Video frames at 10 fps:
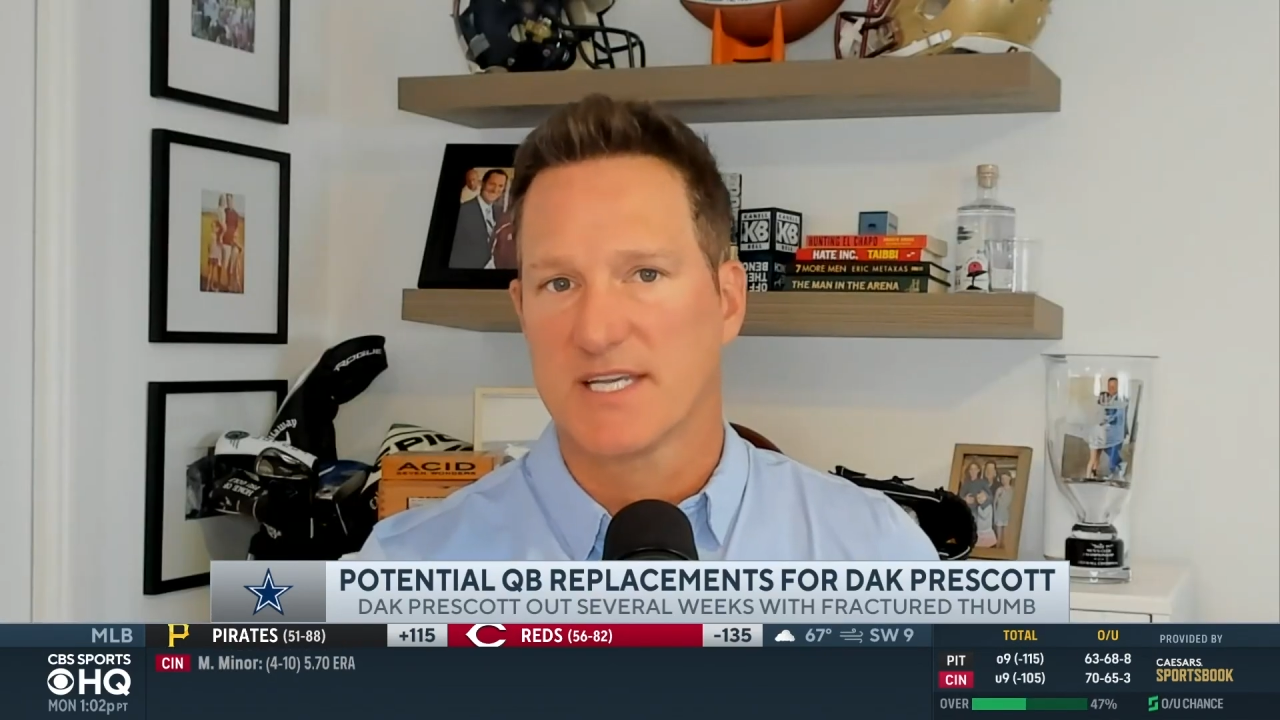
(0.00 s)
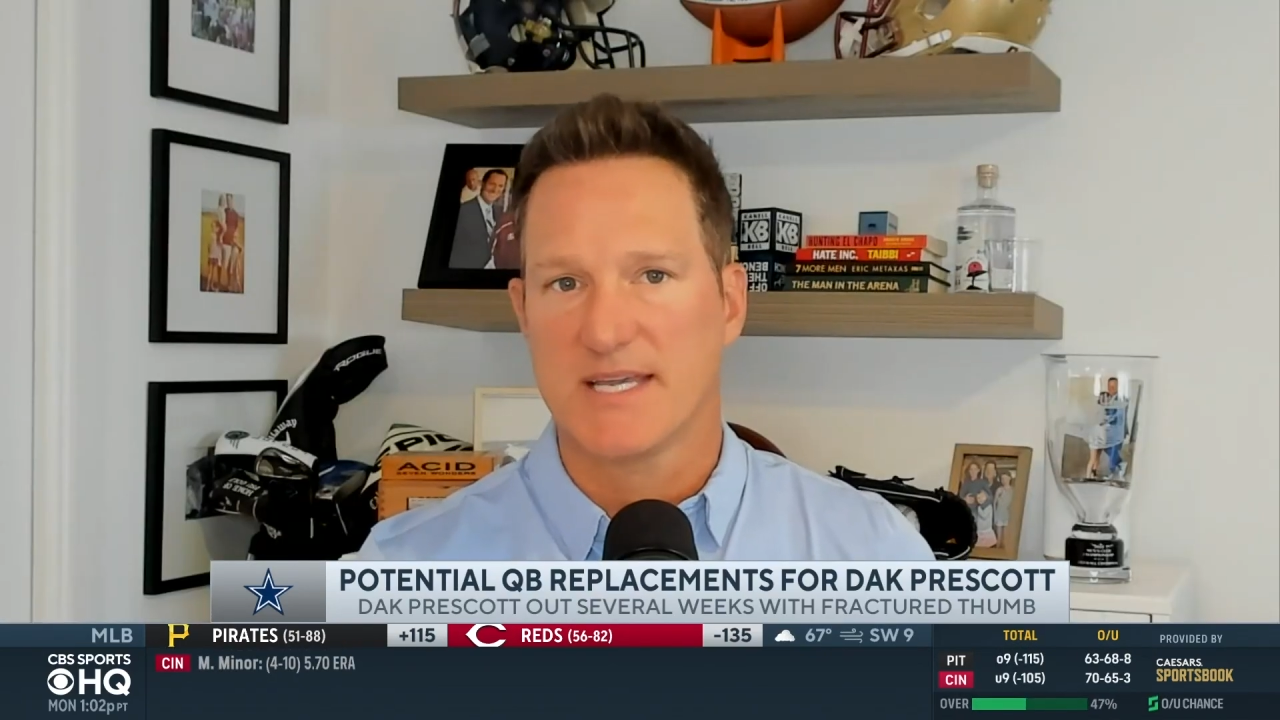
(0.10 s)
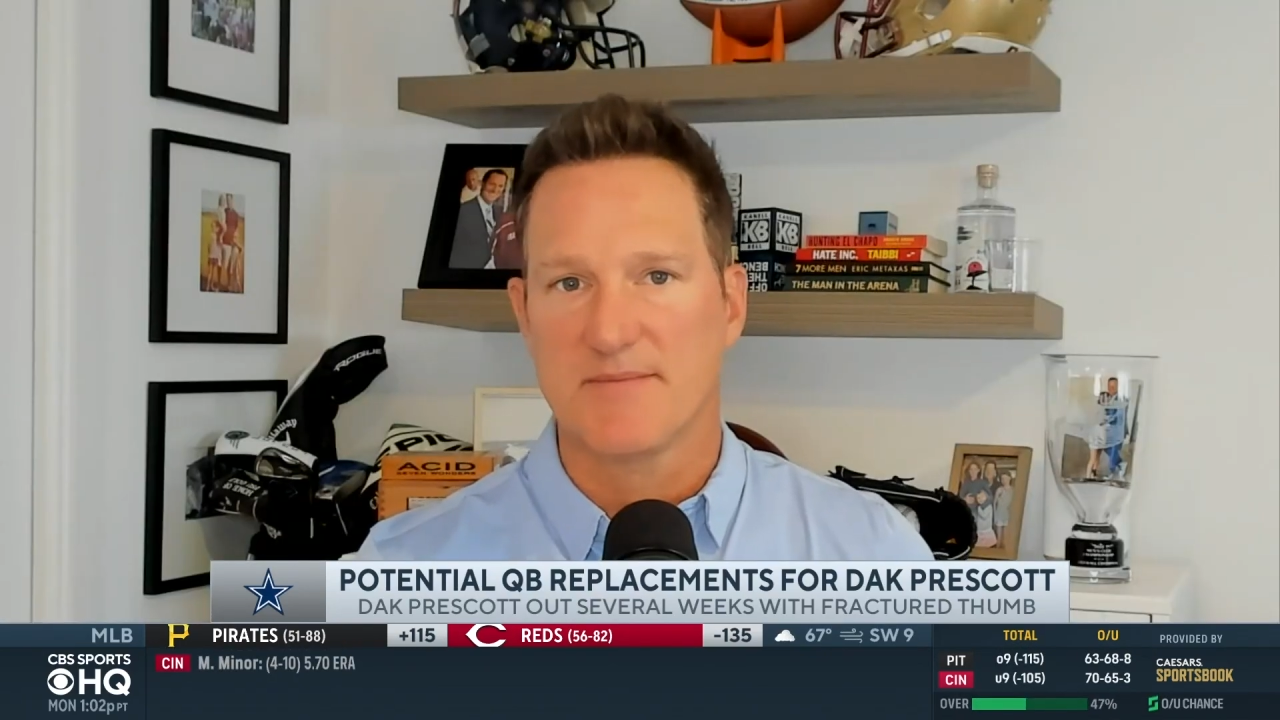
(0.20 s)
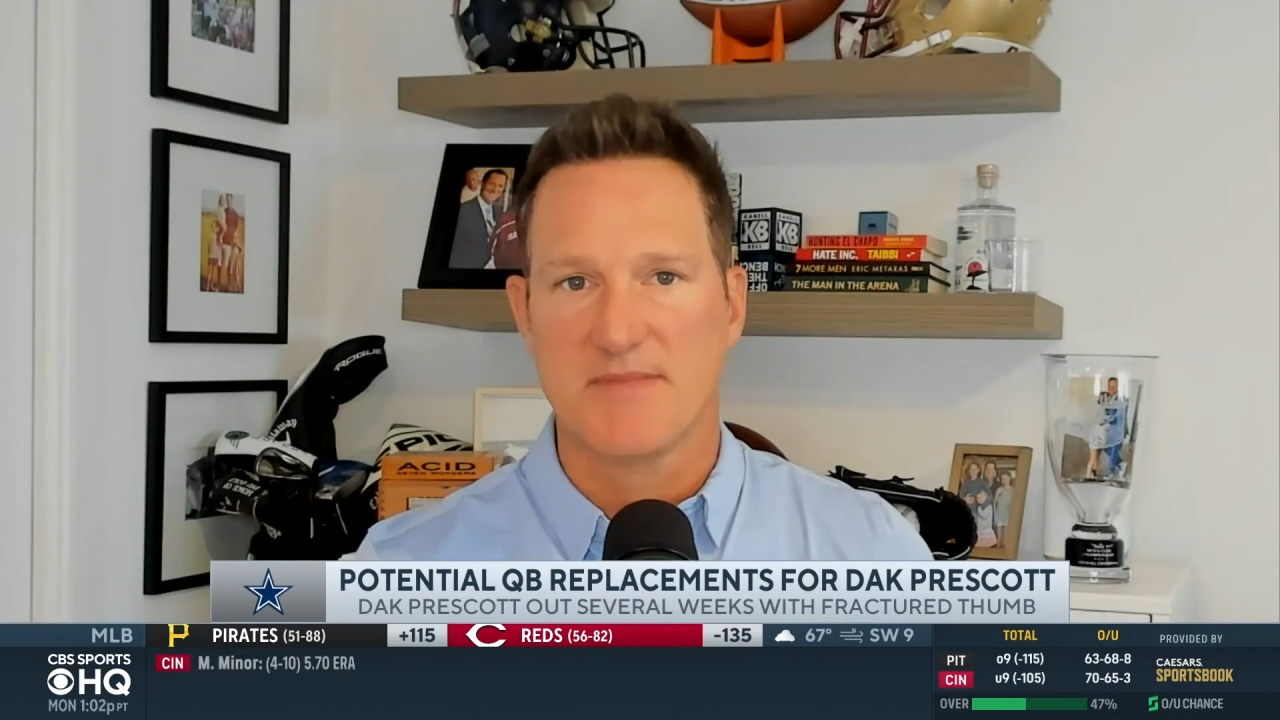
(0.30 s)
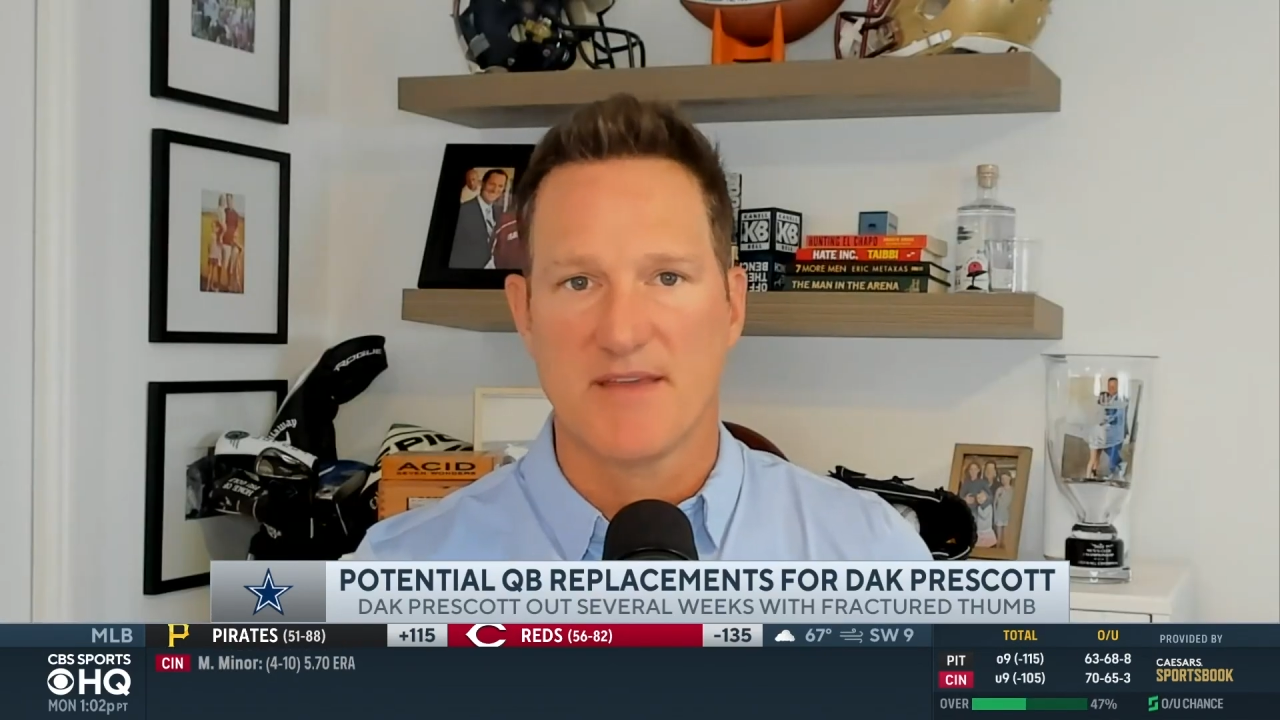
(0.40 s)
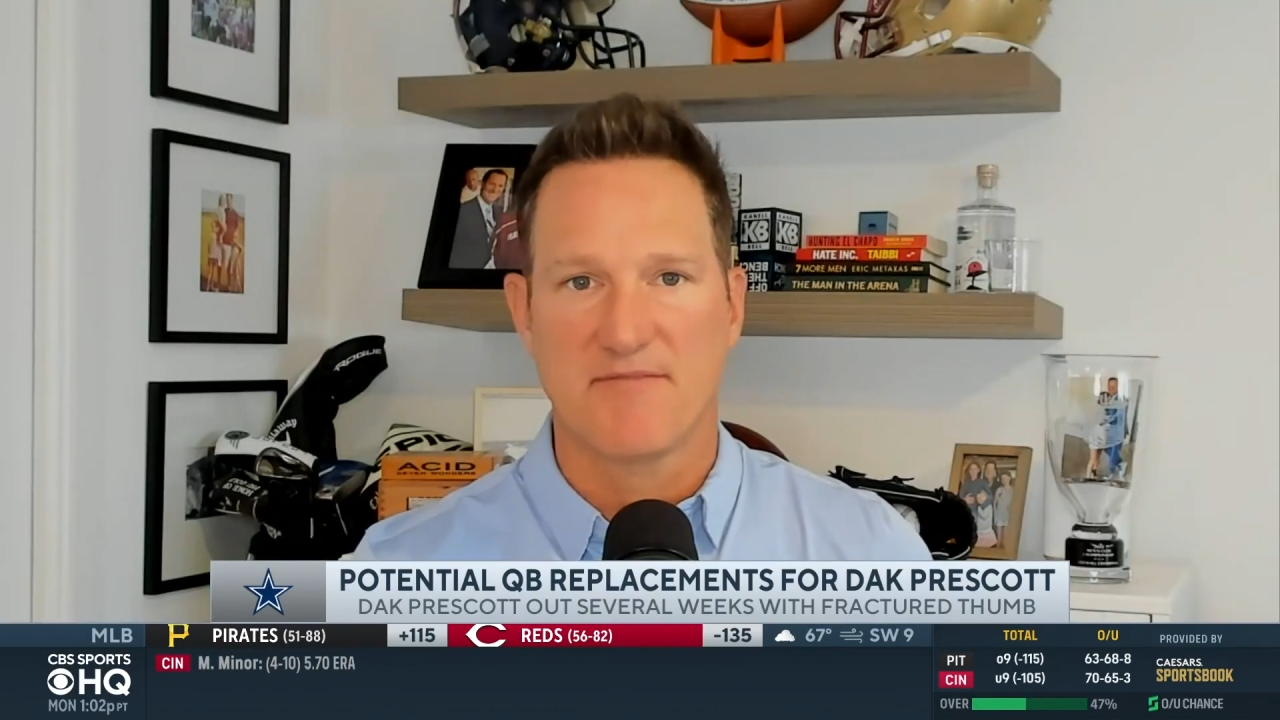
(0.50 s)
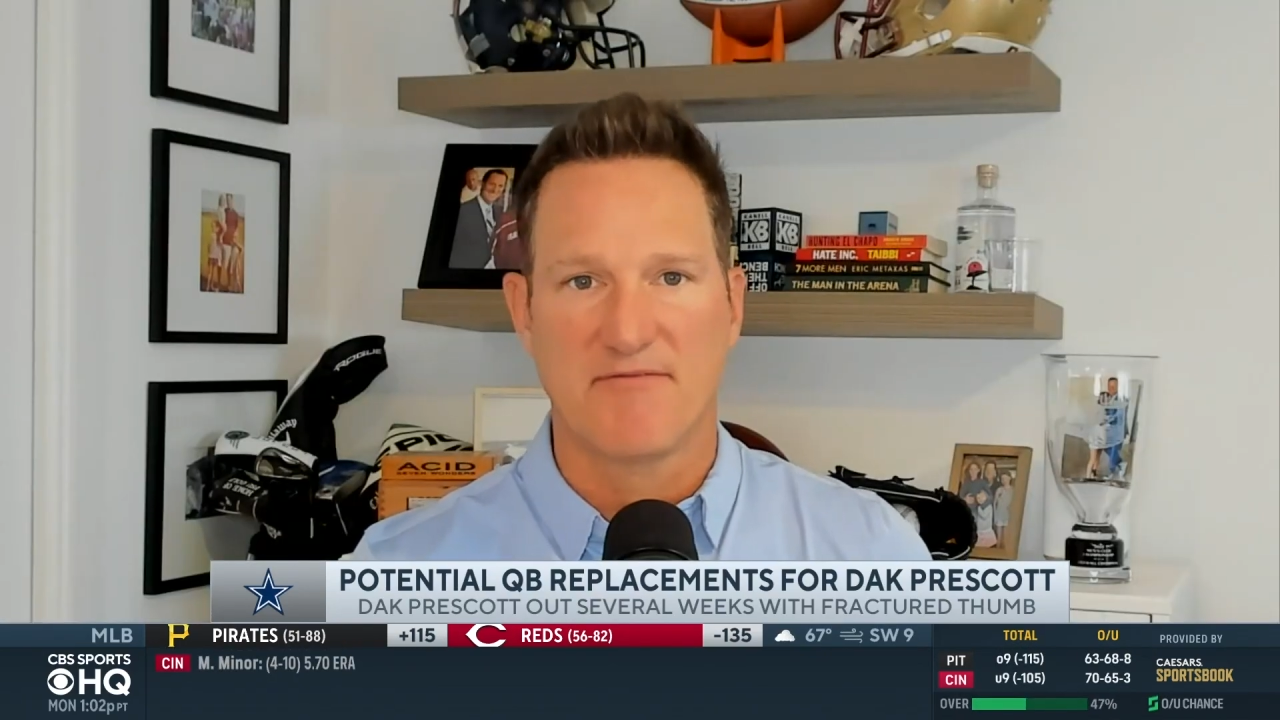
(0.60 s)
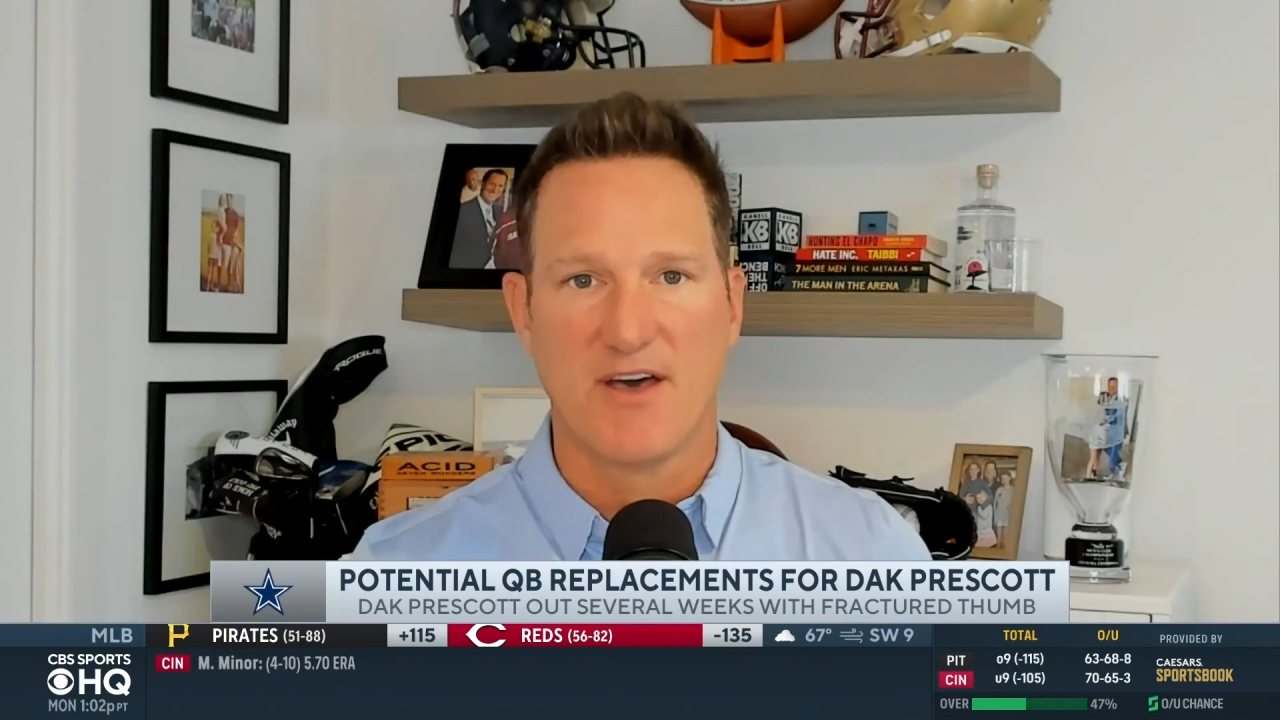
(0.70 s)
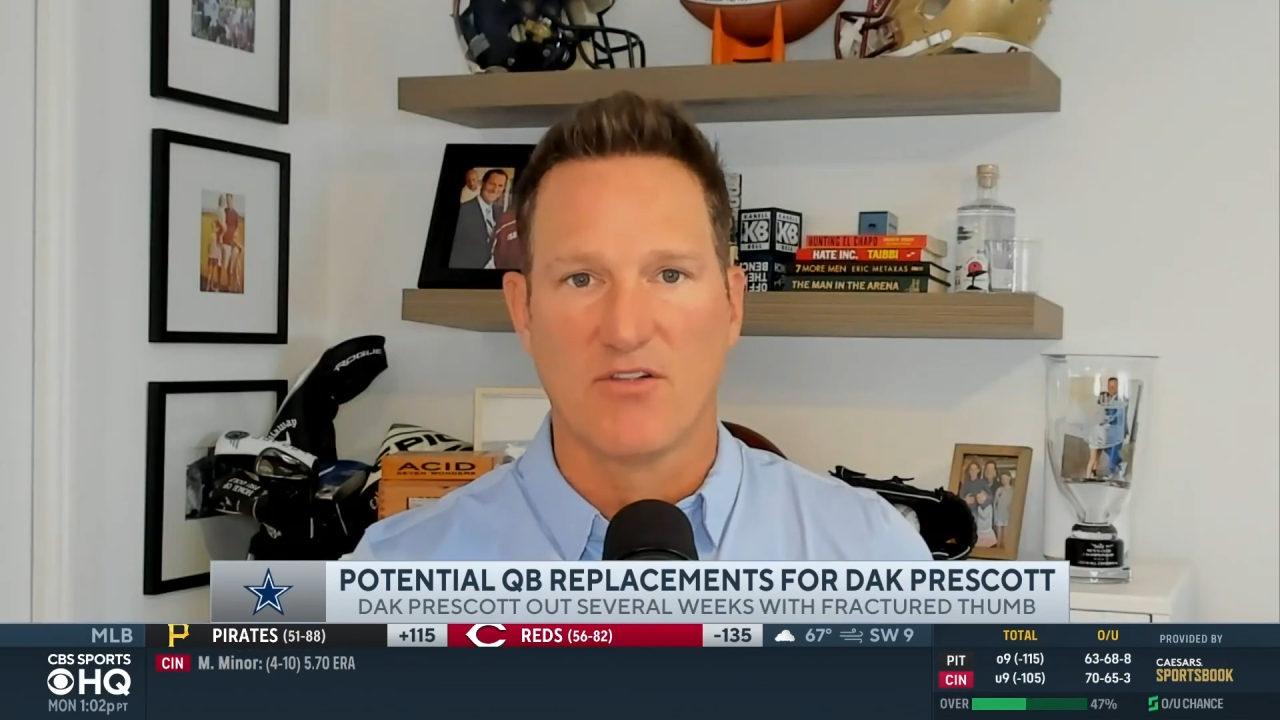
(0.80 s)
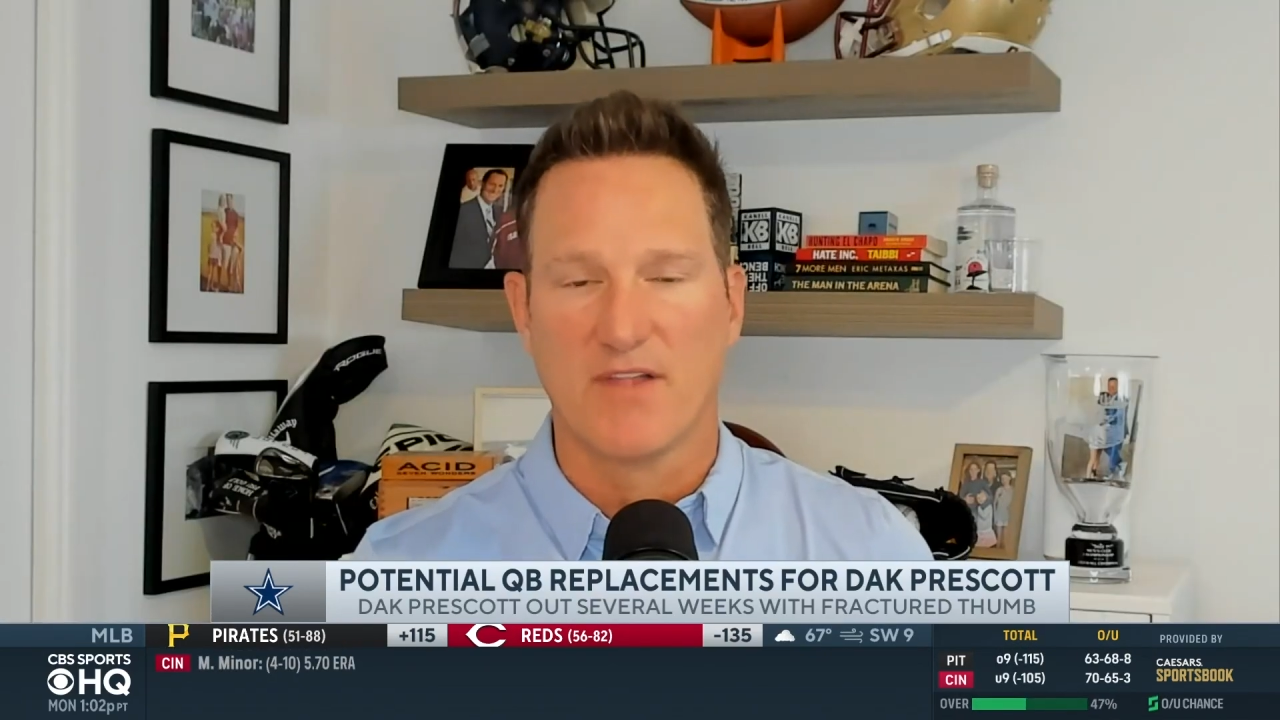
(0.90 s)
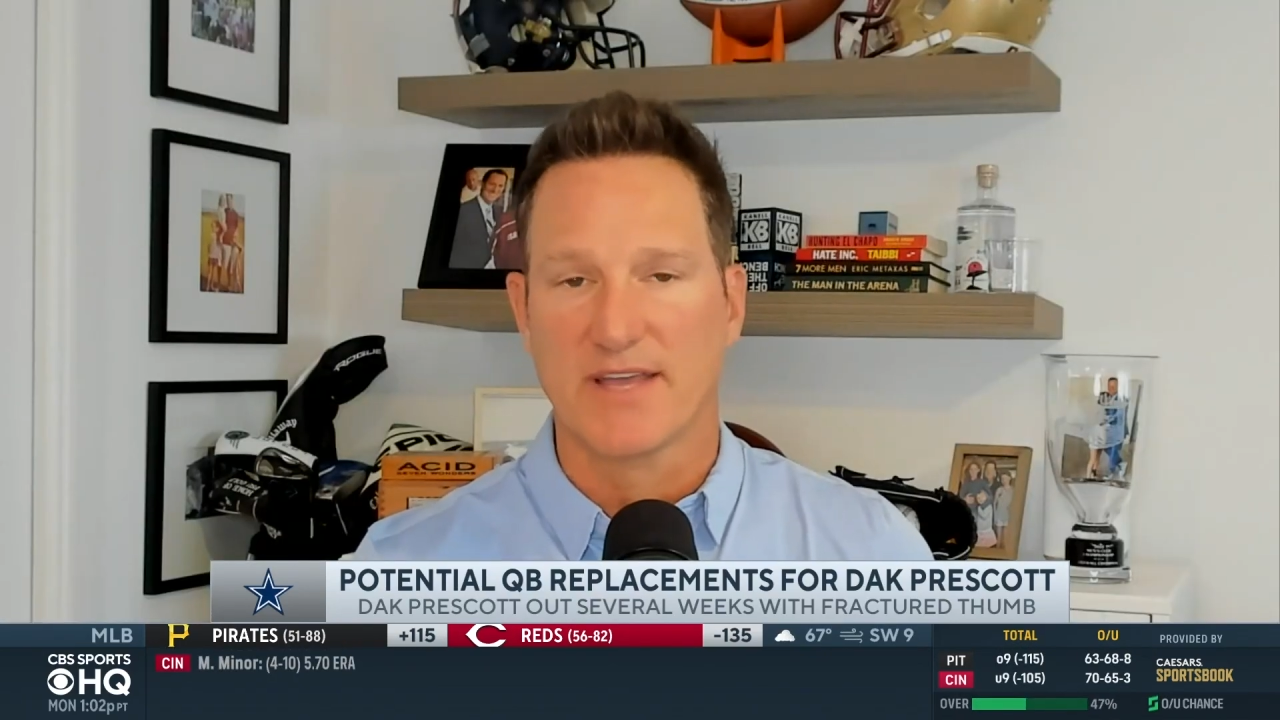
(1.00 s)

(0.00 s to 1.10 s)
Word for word: team that felt